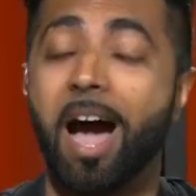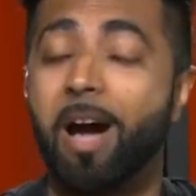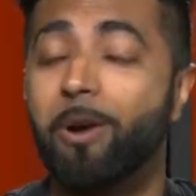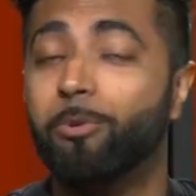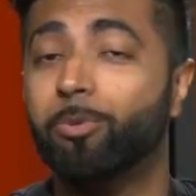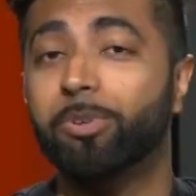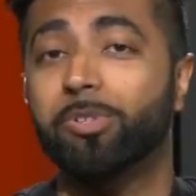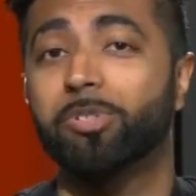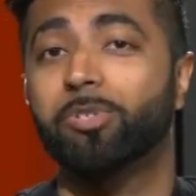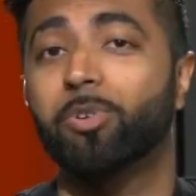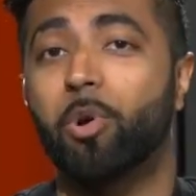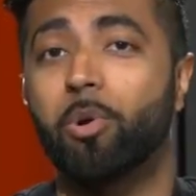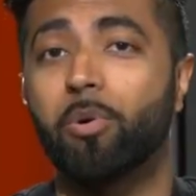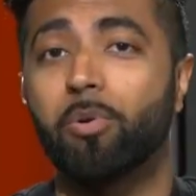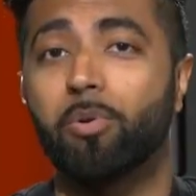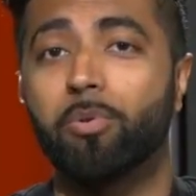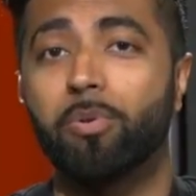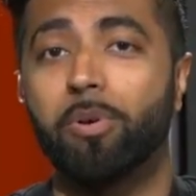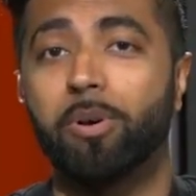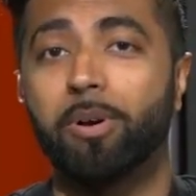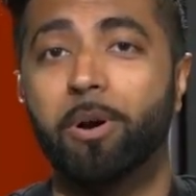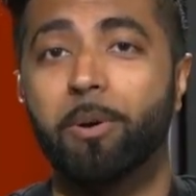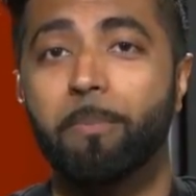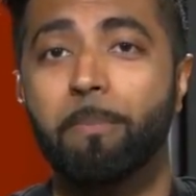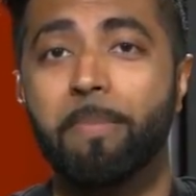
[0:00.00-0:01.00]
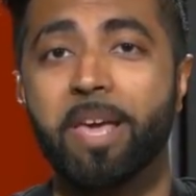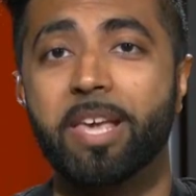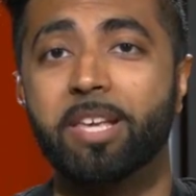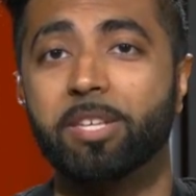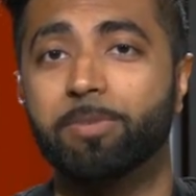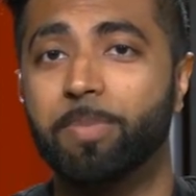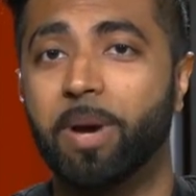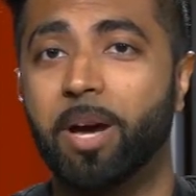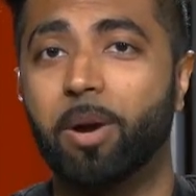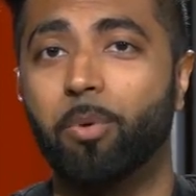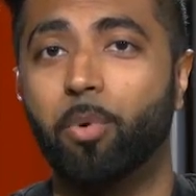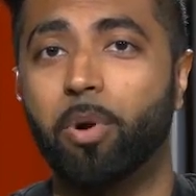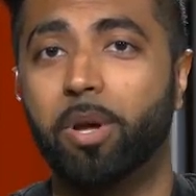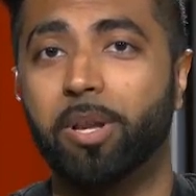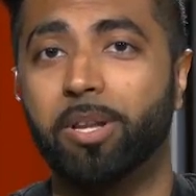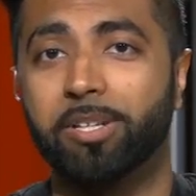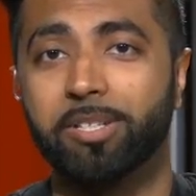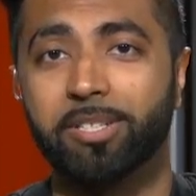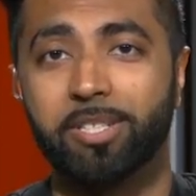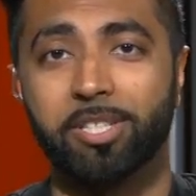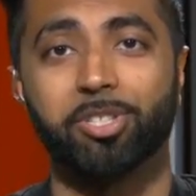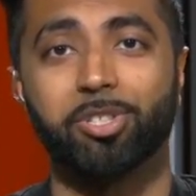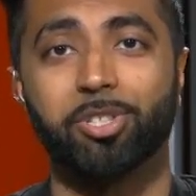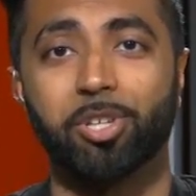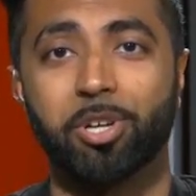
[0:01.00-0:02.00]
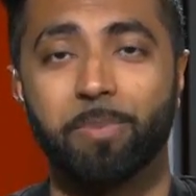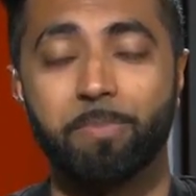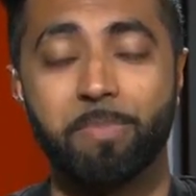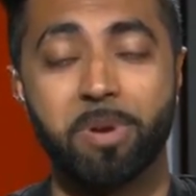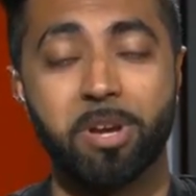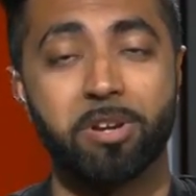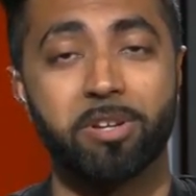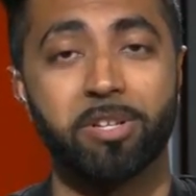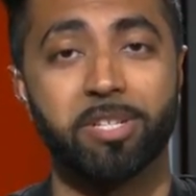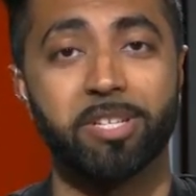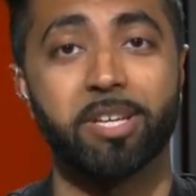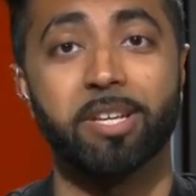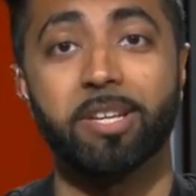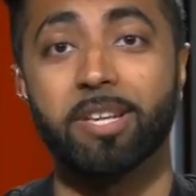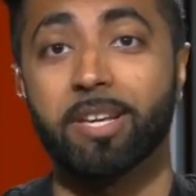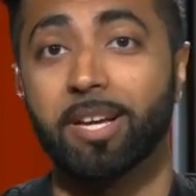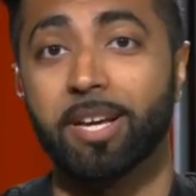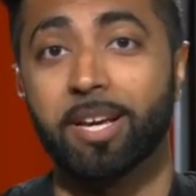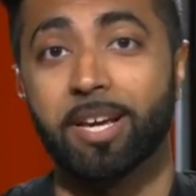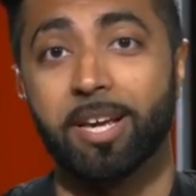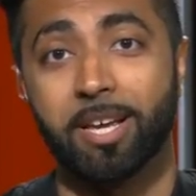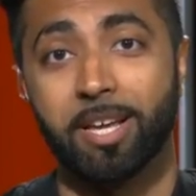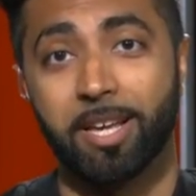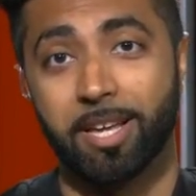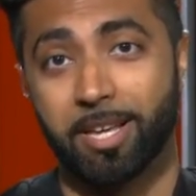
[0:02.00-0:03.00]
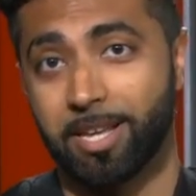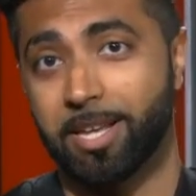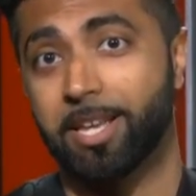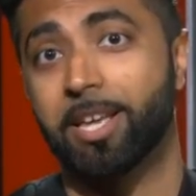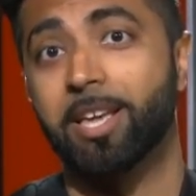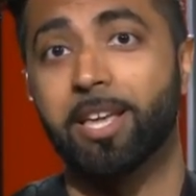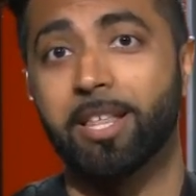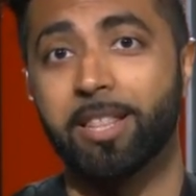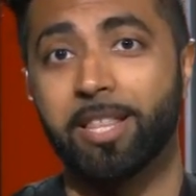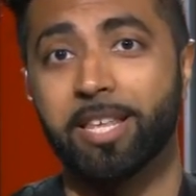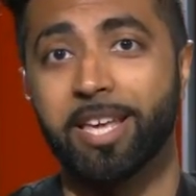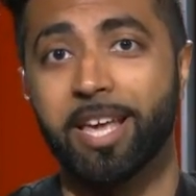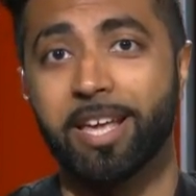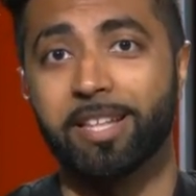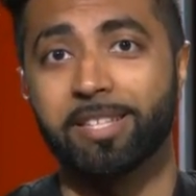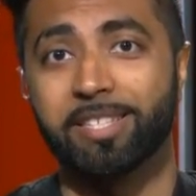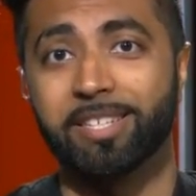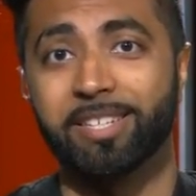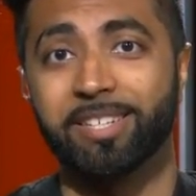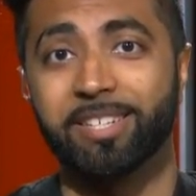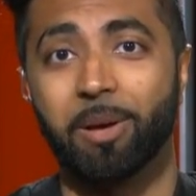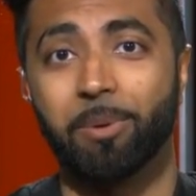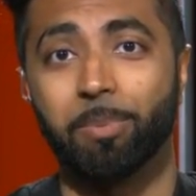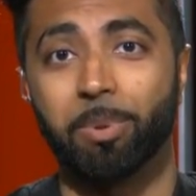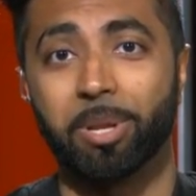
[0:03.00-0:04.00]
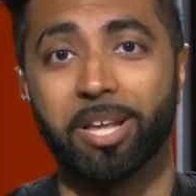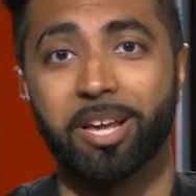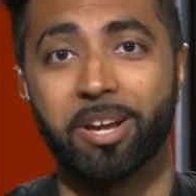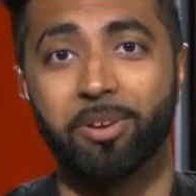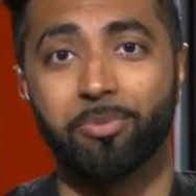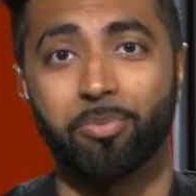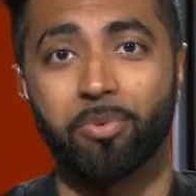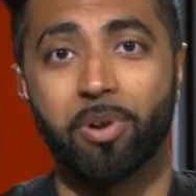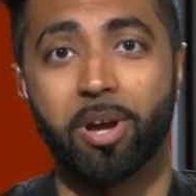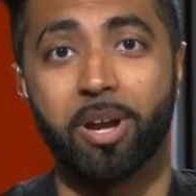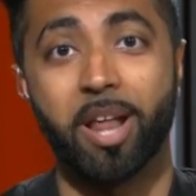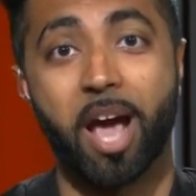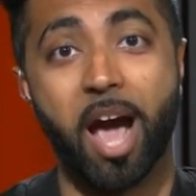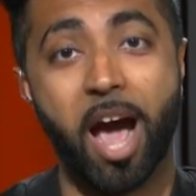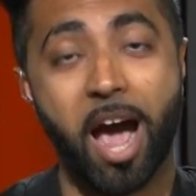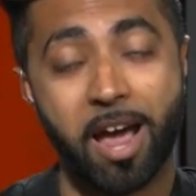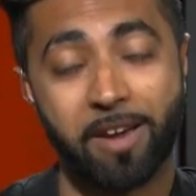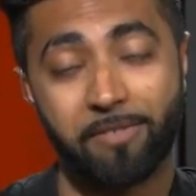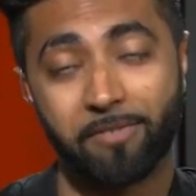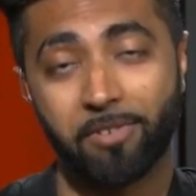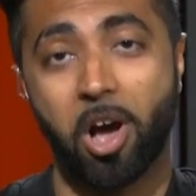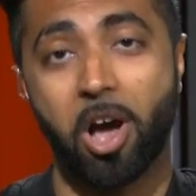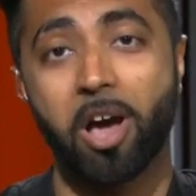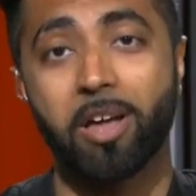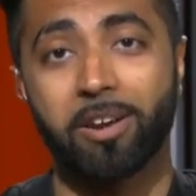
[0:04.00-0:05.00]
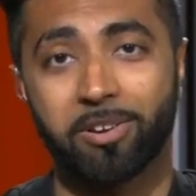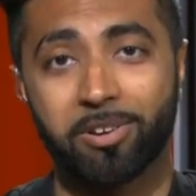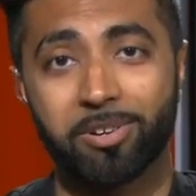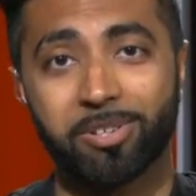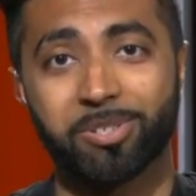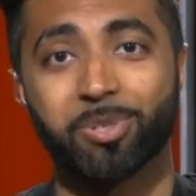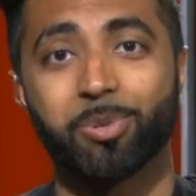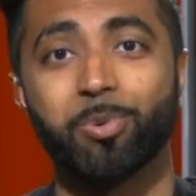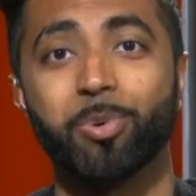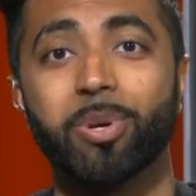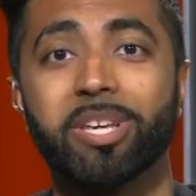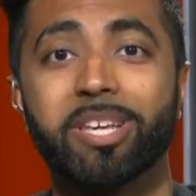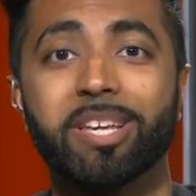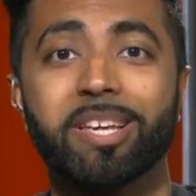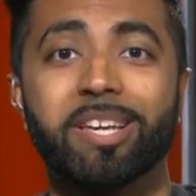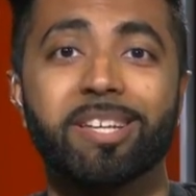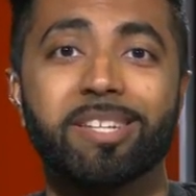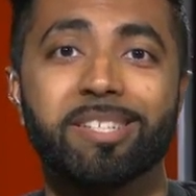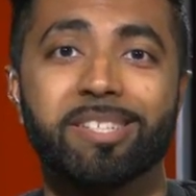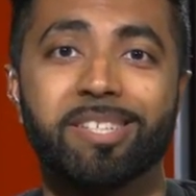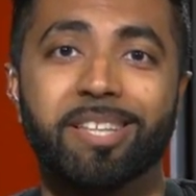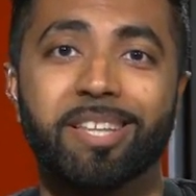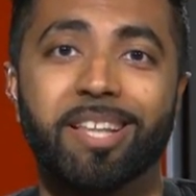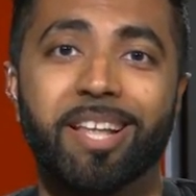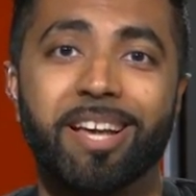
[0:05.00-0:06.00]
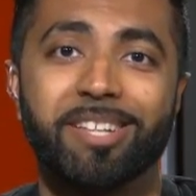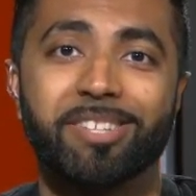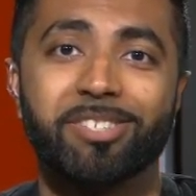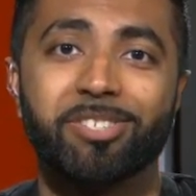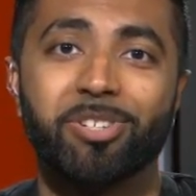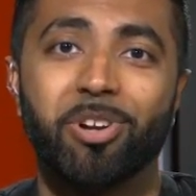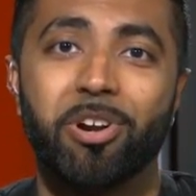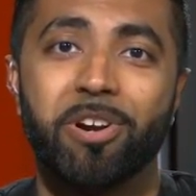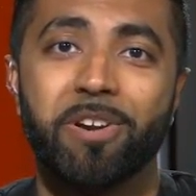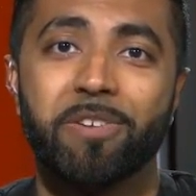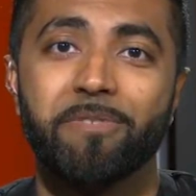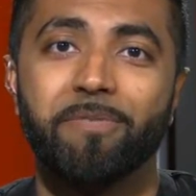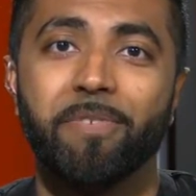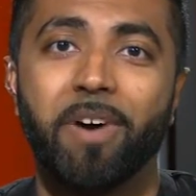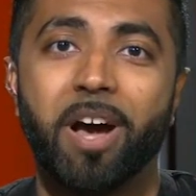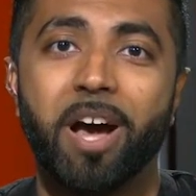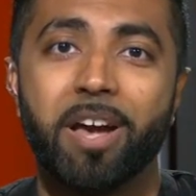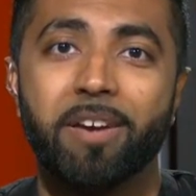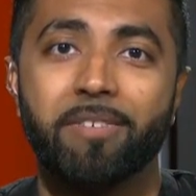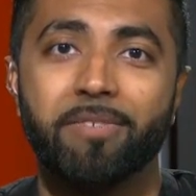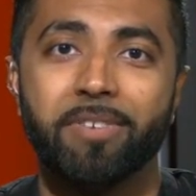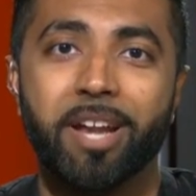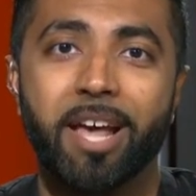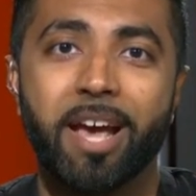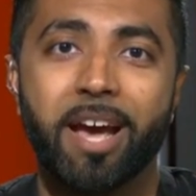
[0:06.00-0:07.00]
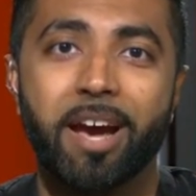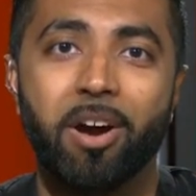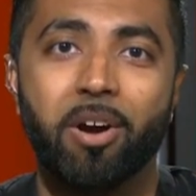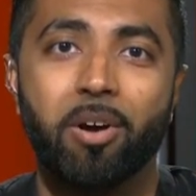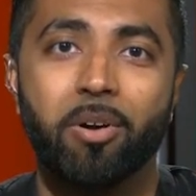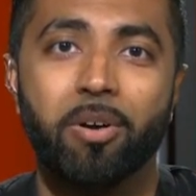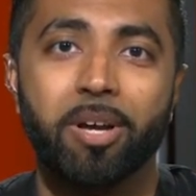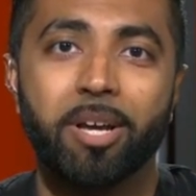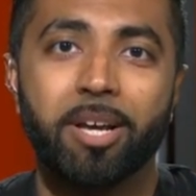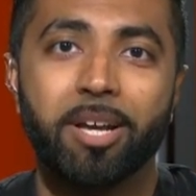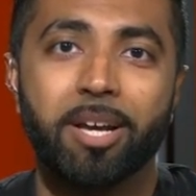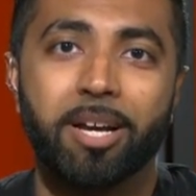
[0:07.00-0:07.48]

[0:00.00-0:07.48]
I was so amazed by what Laeticia Amihere did in the NCAA run. I've got her squeaking into that starting five now.